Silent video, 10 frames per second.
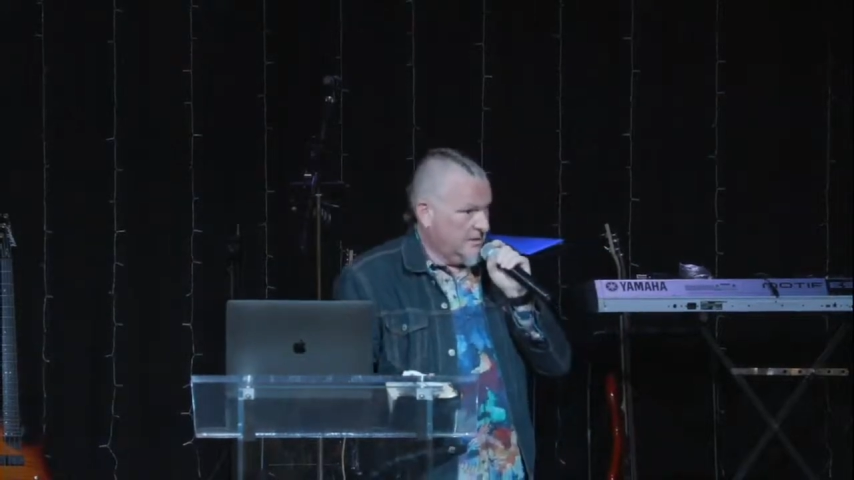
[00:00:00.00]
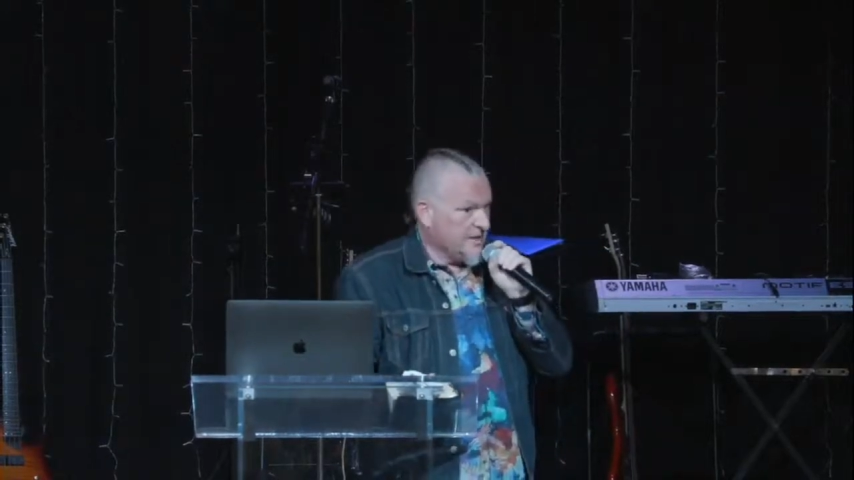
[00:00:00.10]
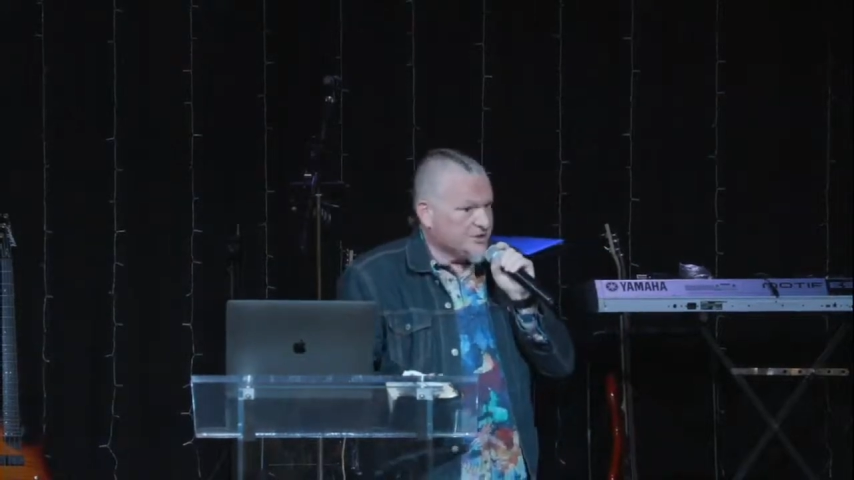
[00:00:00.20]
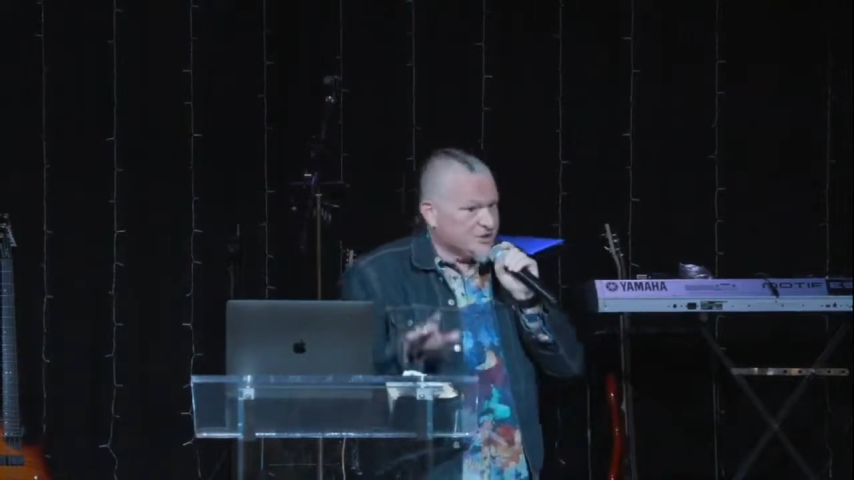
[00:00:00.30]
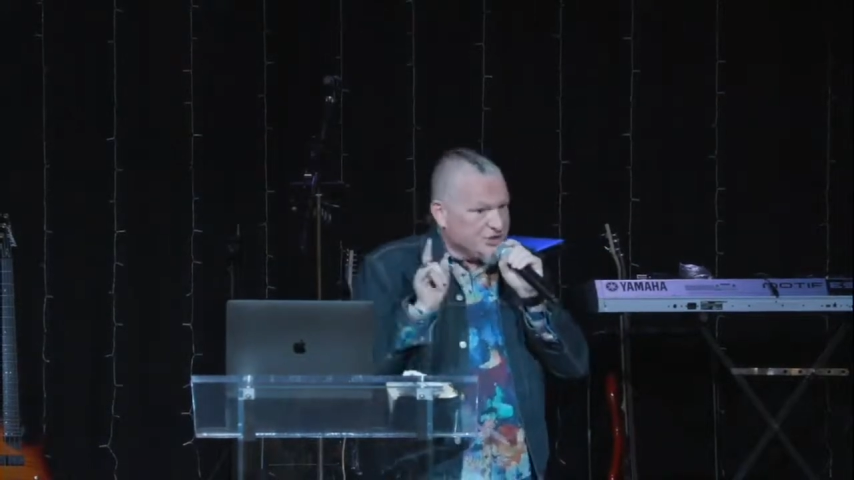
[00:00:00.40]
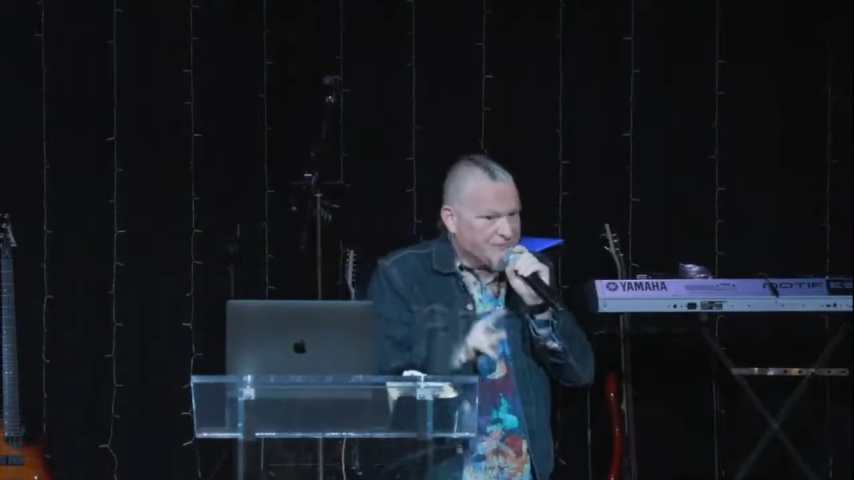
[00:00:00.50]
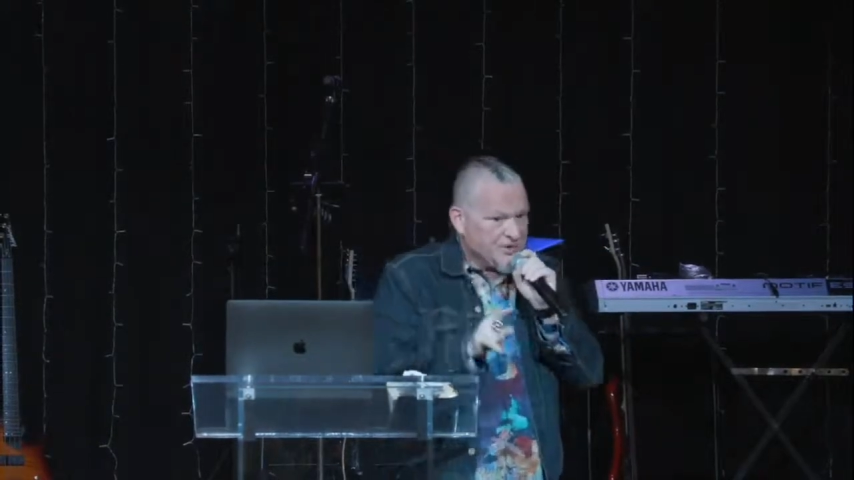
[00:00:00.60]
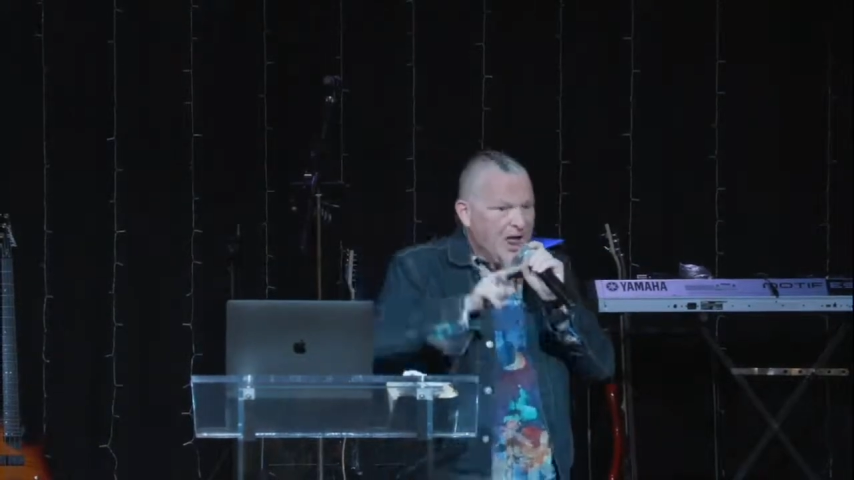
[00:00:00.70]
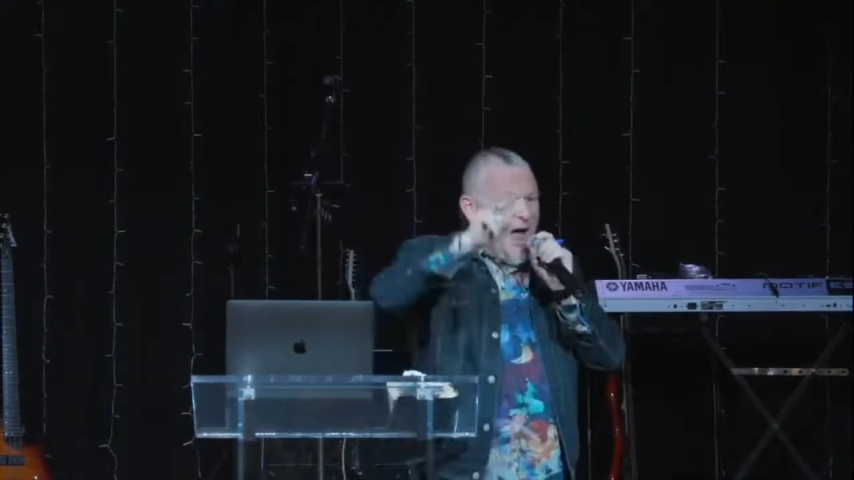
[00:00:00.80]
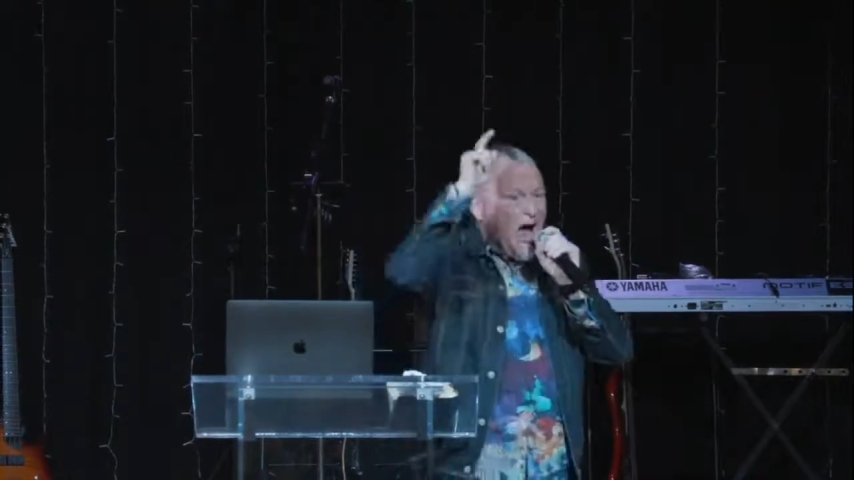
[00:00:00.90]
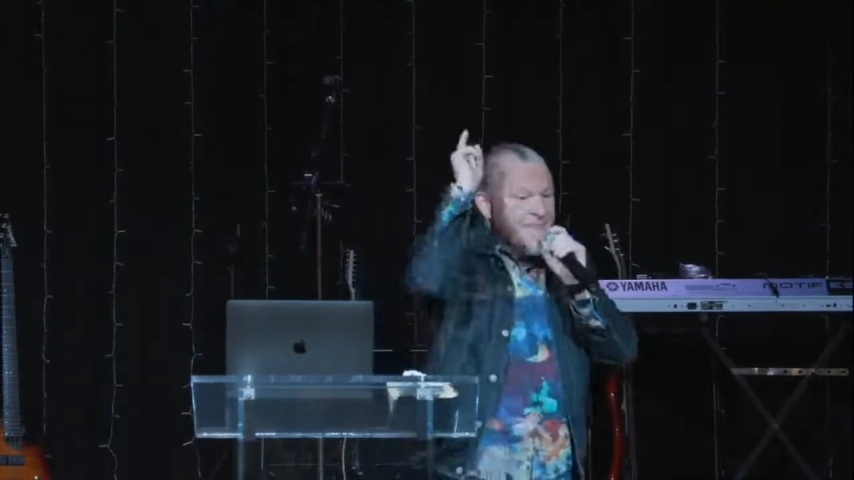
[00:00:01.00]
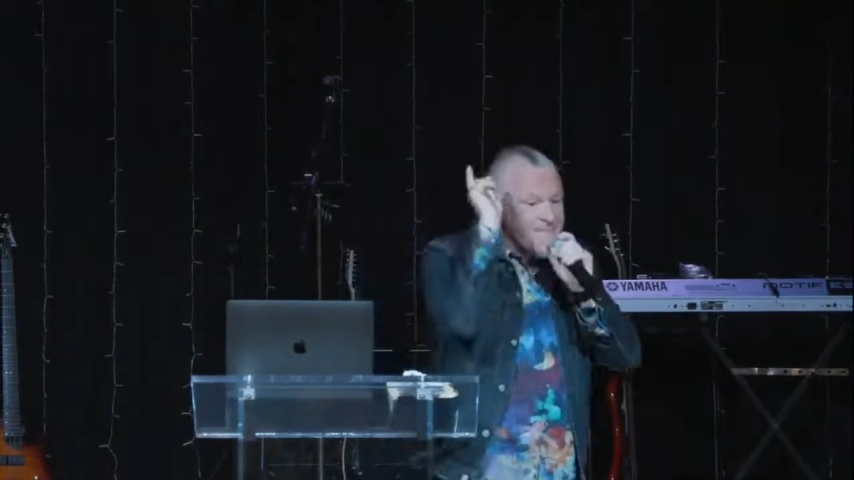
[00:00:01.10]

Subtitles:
that shifted a